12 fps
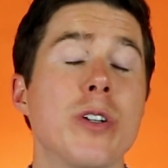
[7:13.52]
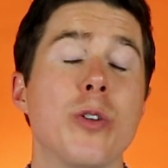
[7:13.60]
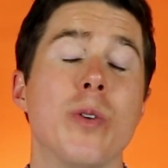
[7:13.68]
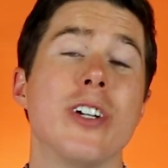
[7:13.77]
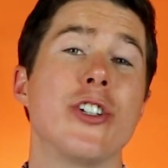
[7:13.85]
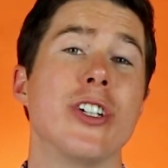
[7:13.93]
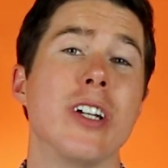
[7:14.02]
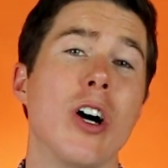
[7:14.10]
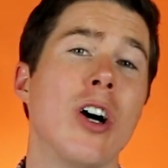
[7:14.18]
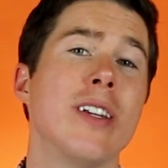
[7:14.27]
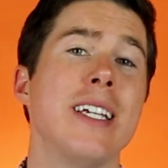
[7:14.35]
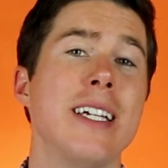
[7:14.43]
one question
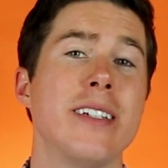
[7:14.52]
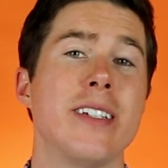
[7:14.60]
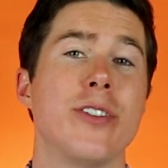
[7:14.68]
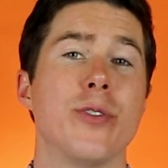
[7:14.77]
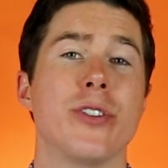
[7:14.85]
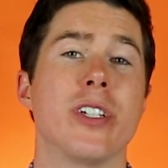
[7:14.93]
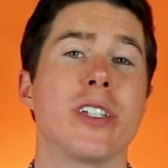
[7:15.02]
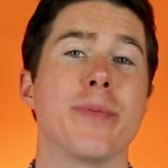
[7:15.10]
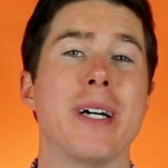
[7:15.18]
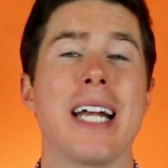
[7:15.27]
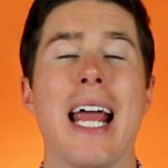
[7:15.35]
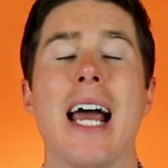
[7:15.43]
on the EC36
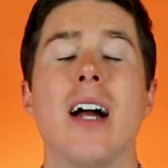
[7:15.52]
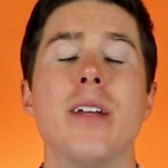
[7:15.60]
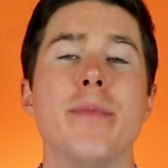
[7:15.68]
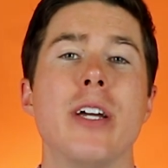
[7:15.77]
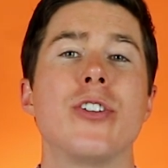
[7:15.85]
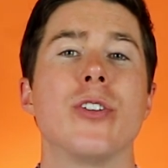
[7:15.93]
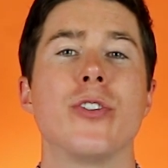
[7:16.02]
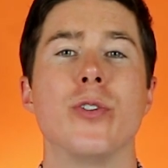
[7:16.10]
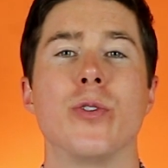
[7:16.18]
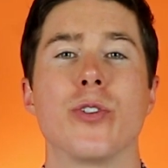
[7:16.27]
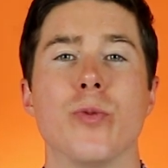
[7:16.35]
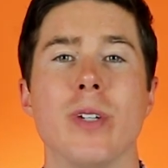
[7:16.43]
about how to measure a
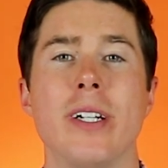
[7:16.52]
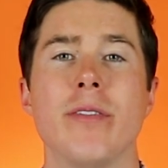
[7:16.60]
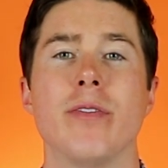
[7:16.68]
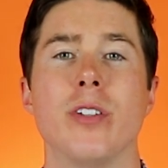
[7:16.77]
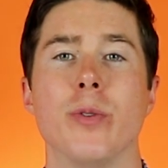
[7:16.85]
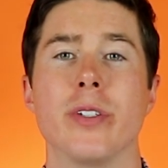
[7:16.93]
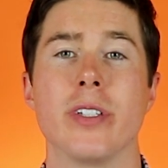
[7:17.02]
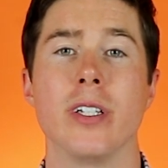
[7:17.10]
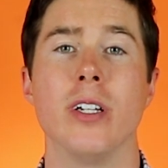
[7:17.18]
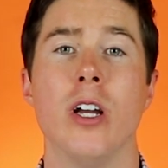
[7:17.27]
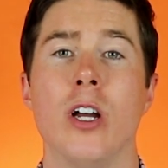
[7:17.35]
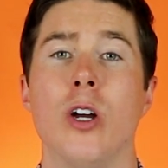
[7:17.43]
student's reading
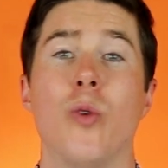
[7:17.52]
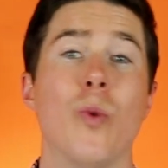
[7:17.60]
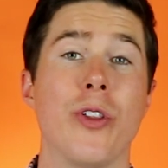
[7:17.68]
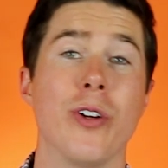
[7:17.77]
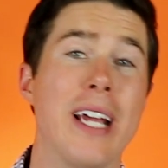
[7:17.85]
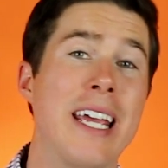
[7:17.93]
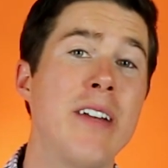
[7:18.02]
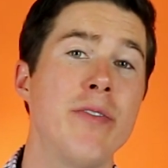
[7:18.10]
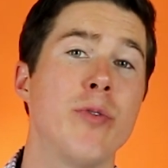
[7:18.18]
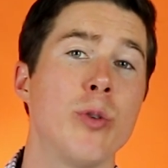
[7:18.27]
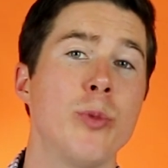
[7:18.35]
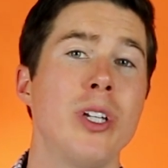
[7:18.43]
fluency, whether
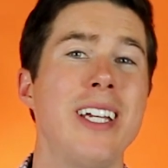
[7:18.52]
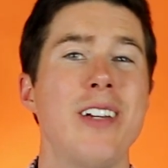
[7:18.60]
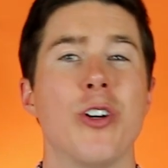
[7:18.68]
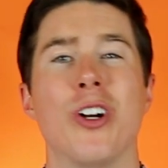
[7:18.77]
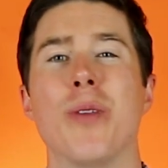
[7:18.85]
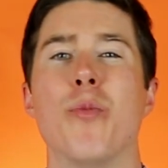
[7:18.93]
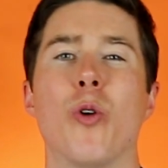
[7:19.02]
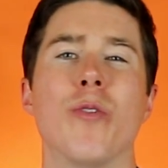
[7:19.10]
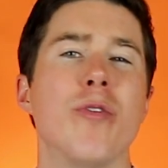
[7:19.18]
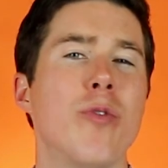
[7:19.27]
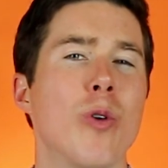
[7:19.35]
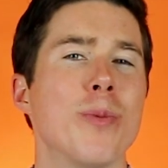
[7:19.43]
informally or in a
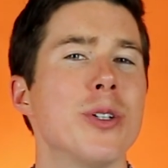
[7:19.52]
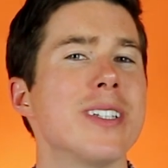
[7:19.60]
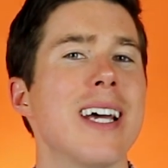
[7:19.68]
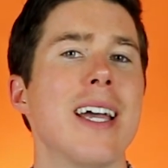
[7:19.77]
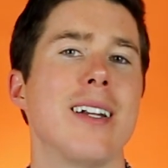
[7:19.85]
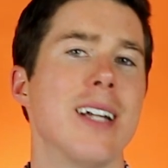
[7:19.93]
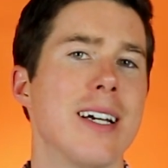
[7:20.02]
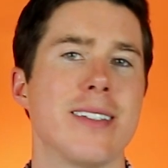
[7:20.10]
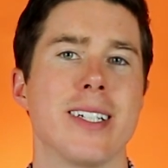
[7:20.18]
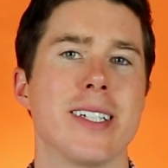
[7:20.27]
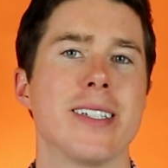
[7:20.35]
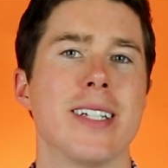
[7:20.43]
more formal diagnostic